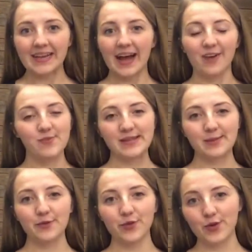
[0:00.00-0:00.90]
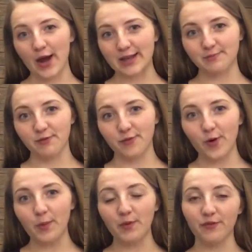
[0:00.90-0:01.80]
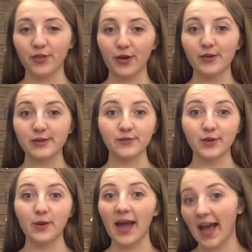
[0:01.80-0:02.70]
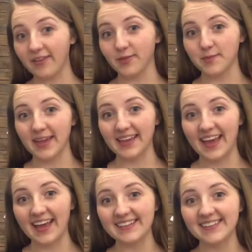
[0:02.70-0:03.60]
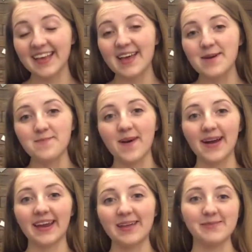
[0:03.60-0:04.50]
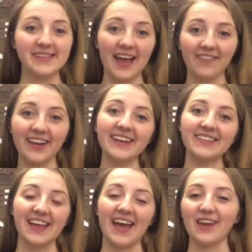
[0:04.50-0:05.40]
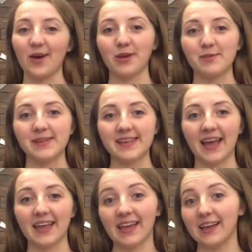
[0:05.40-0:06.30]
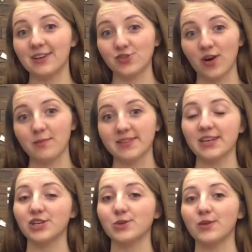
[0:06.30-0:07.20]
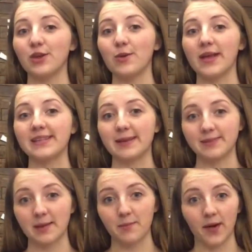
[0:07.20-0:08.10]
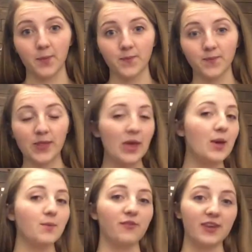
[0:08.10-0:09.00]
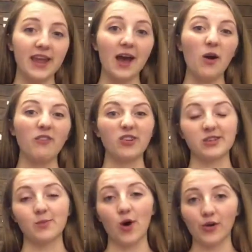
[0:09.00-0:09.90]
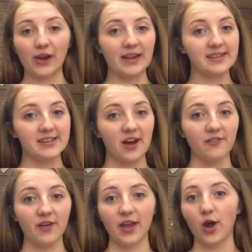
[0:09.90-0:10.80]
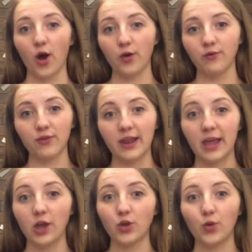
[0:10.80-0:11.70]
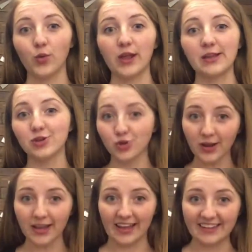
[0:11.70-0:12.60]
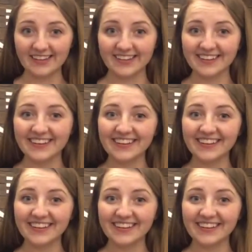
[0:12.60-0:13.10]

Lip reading: I've met some of you guys before, but for those of you I haven't met yet, my name is Harriet and I'm going to be taking drama sessions with you in September. But for now I've got some online stuff and hopefully you'll enjoy it.